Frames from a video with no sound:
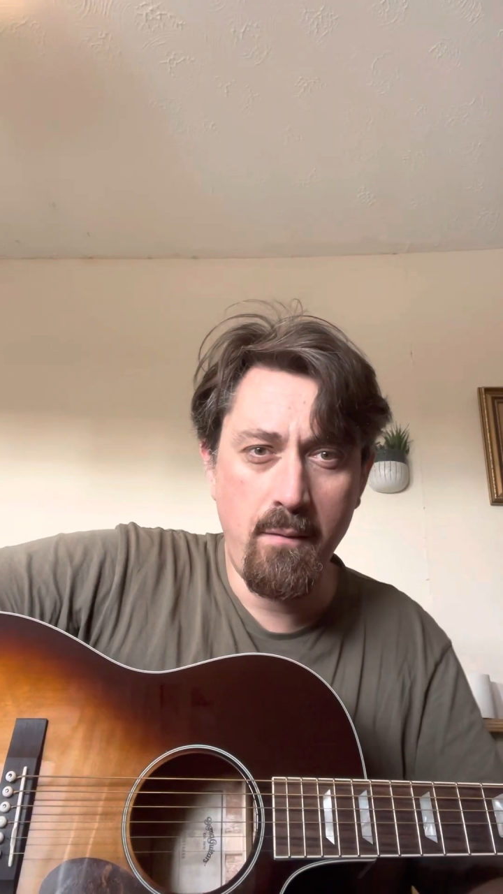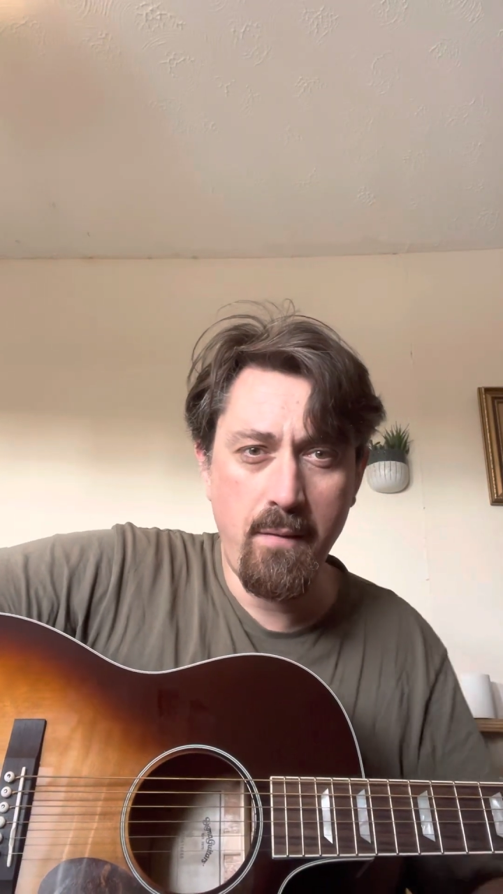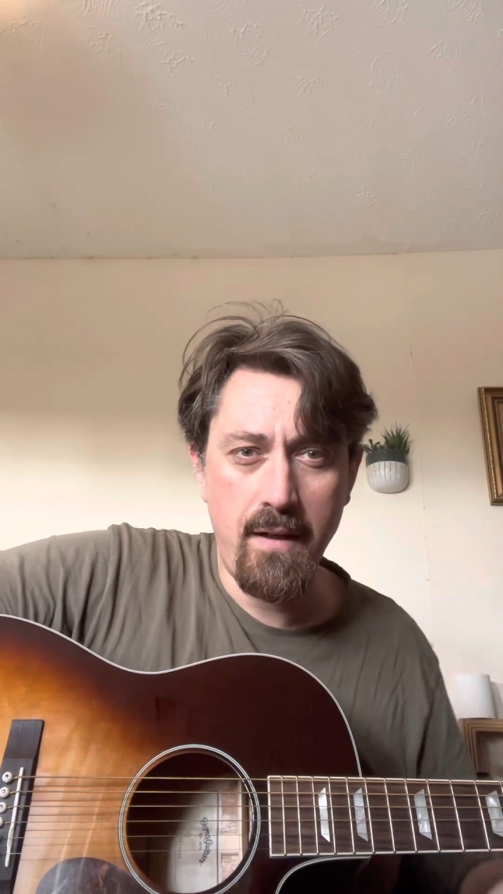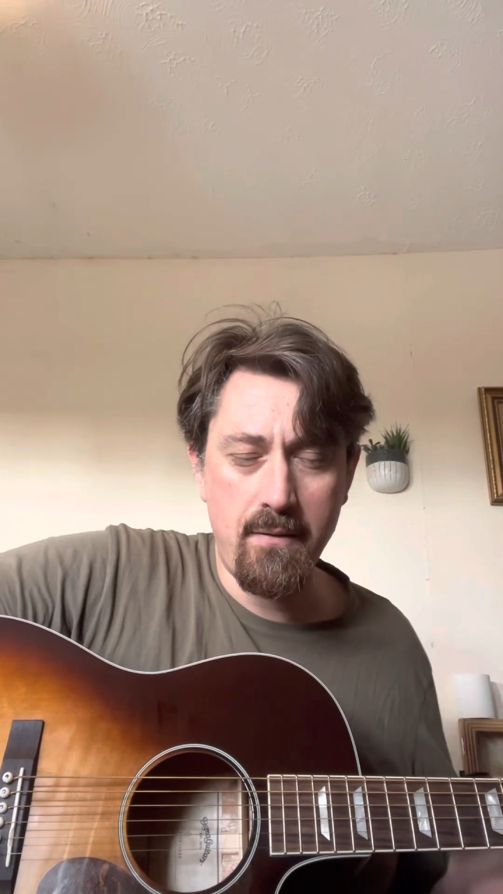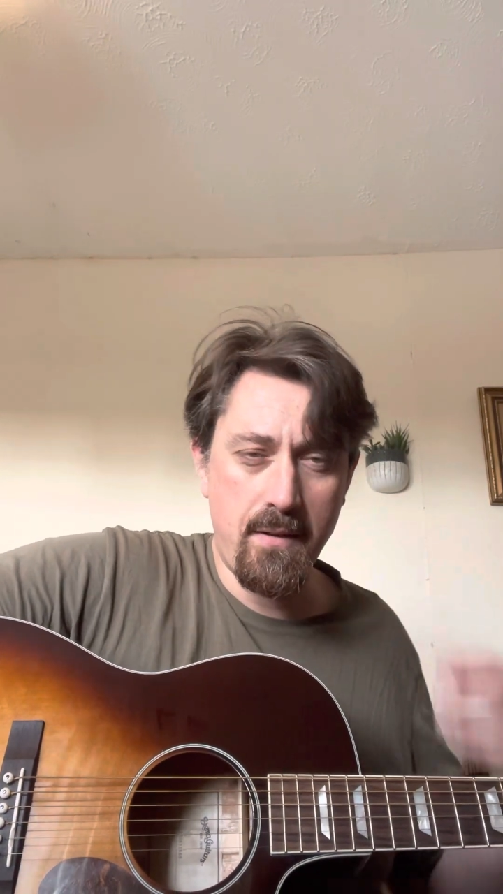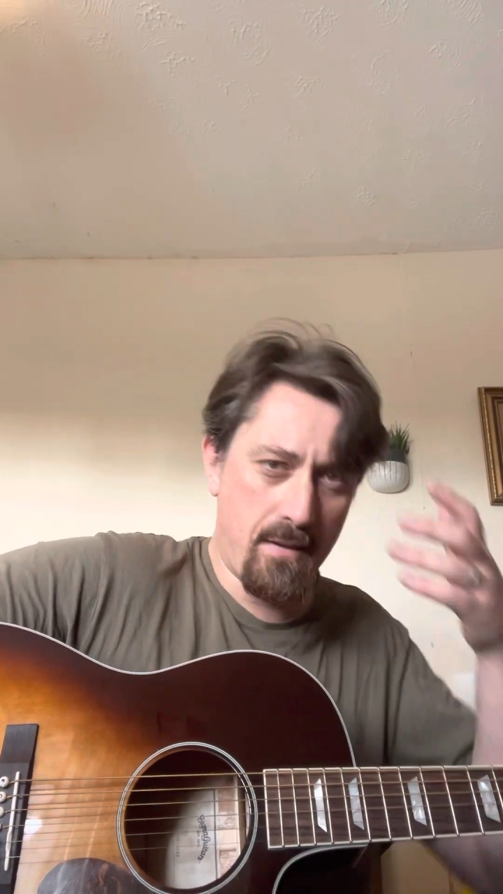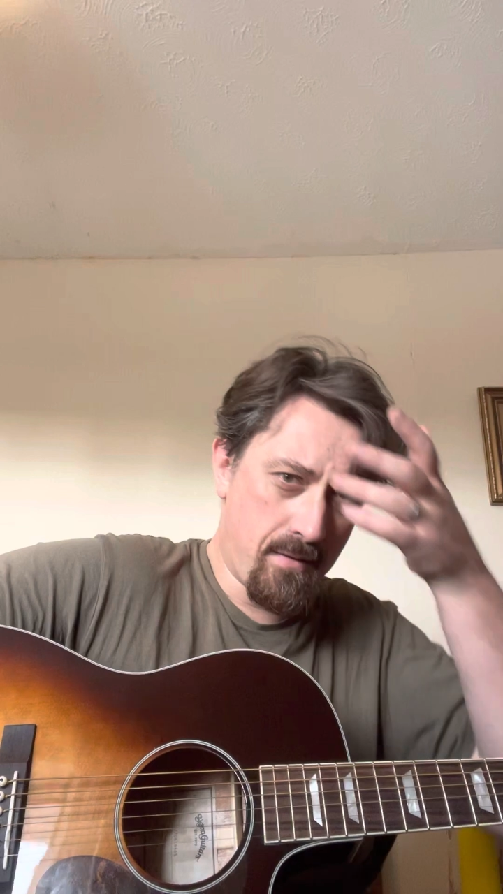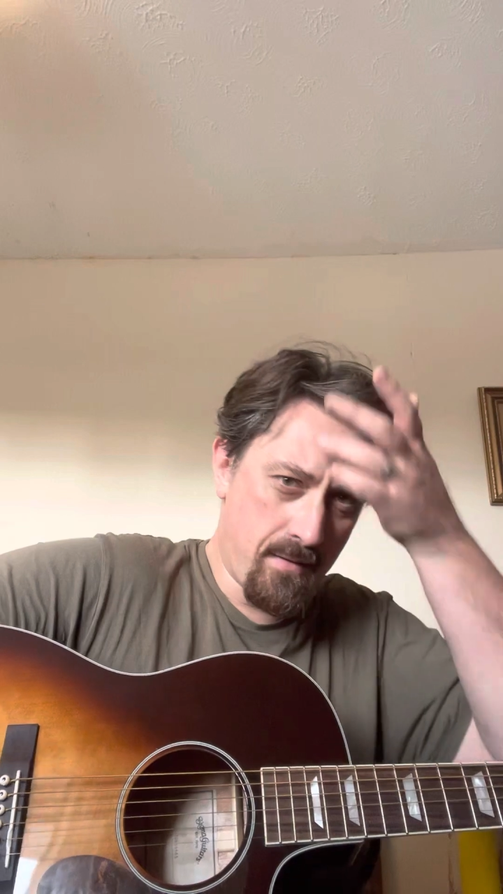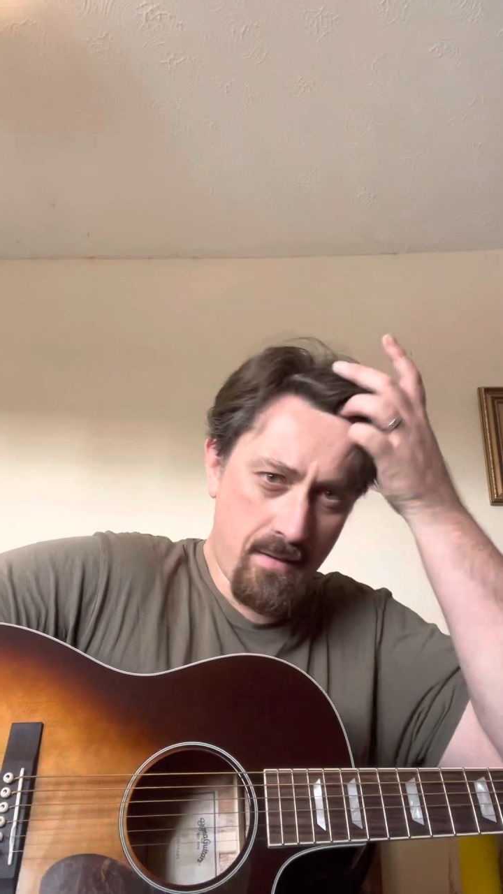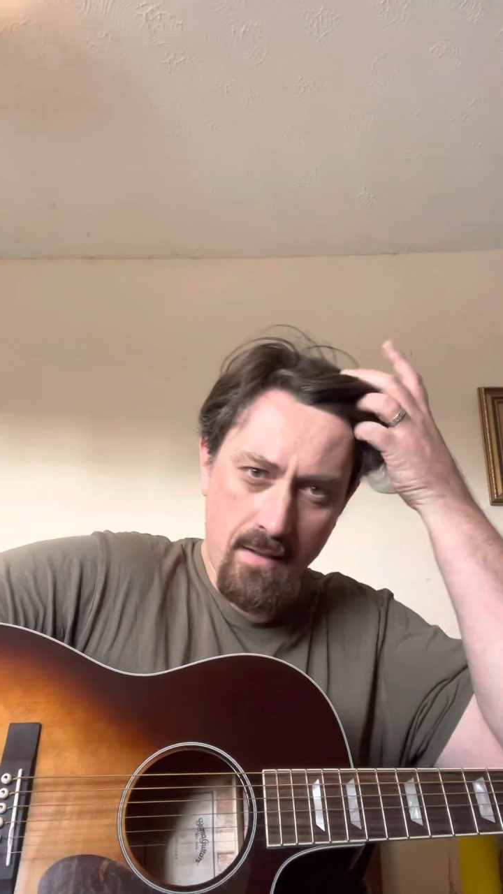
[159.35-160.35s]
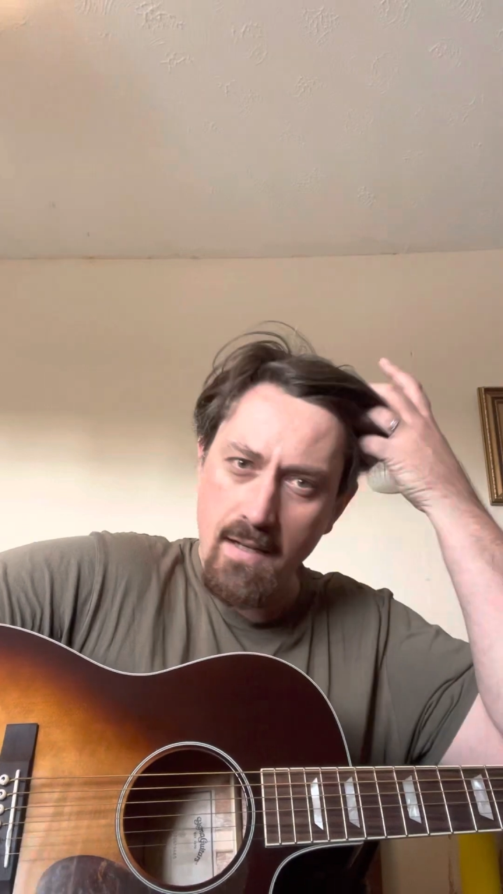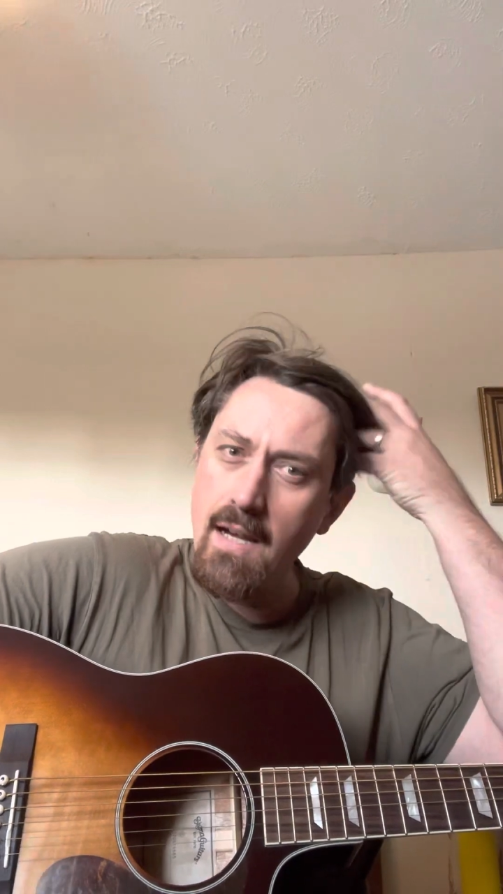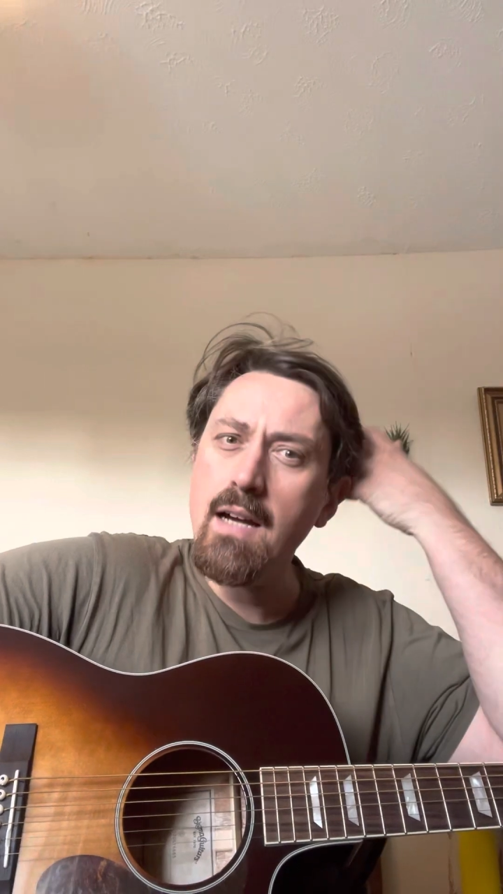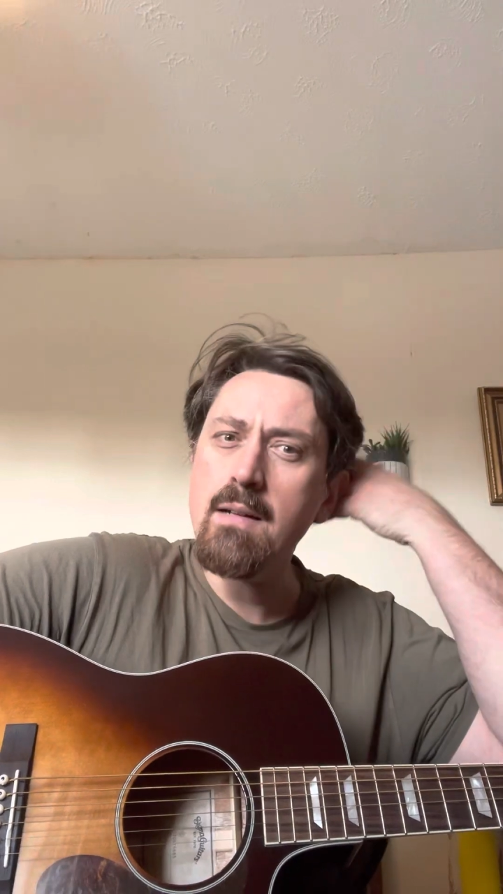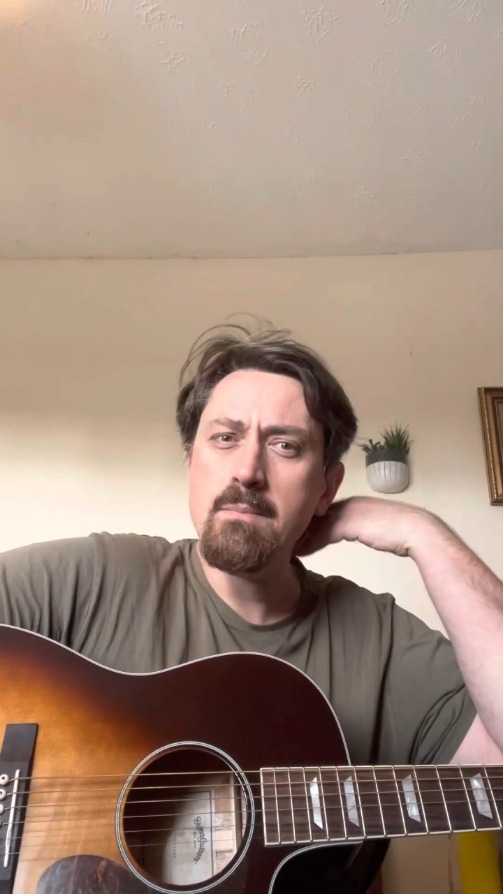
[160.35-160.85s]
faculties
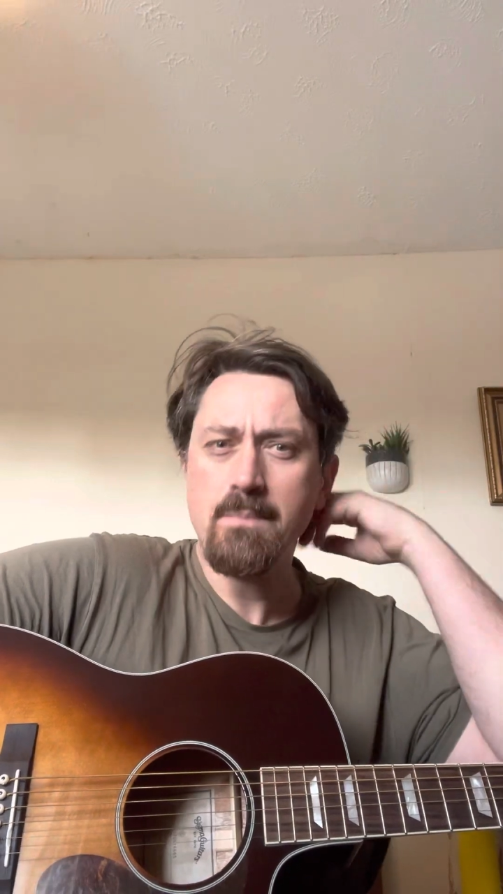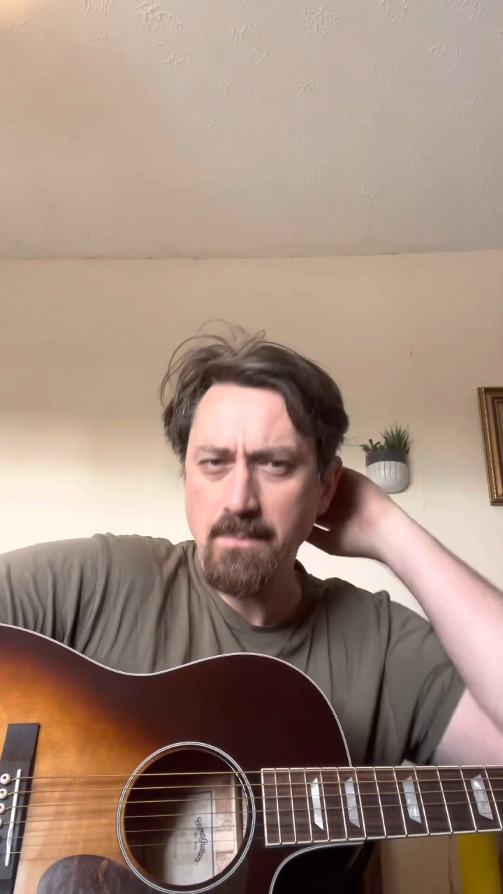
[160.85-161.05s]
for